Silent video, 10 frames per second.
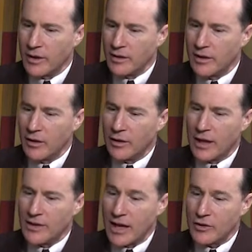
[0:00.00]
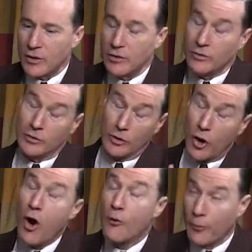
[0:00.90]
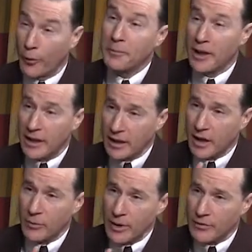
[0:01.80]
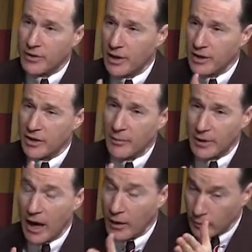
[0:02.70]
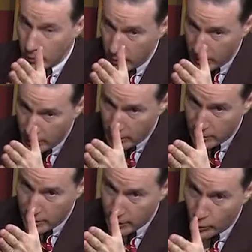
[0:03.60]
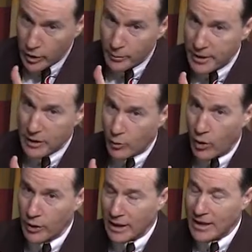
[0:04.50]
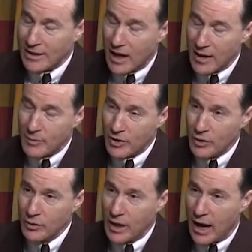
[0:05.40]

that Gilead is actually co-formulating, and now we have studies coming out uh, it, that will be enrolling anytime soon